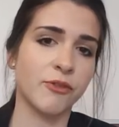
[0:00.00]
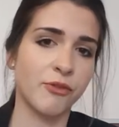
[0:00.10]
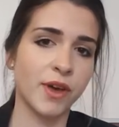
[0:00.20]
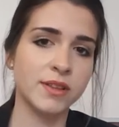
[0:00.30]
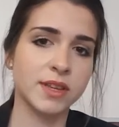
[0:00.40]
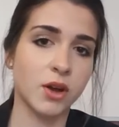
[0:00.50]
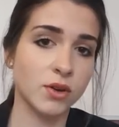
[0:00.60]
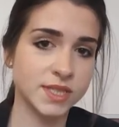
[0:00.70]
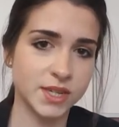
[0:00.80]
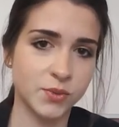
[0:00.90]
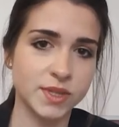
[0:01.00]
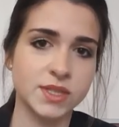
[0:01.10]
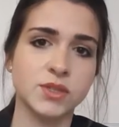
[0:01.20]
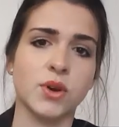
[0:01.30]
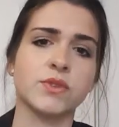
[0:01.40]
felt the
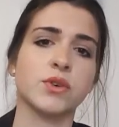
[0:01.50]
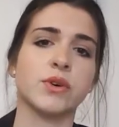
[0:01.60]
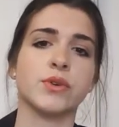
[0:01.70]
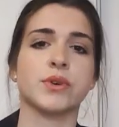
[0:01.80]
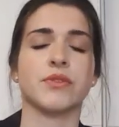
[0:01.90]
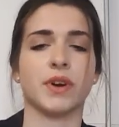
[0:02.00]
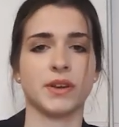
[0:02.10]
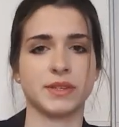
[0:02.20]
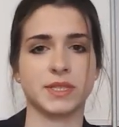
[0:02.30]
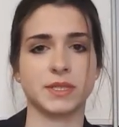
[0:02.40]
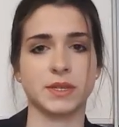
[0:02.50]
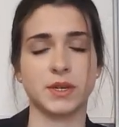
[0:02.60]
consequences of the coronavirus.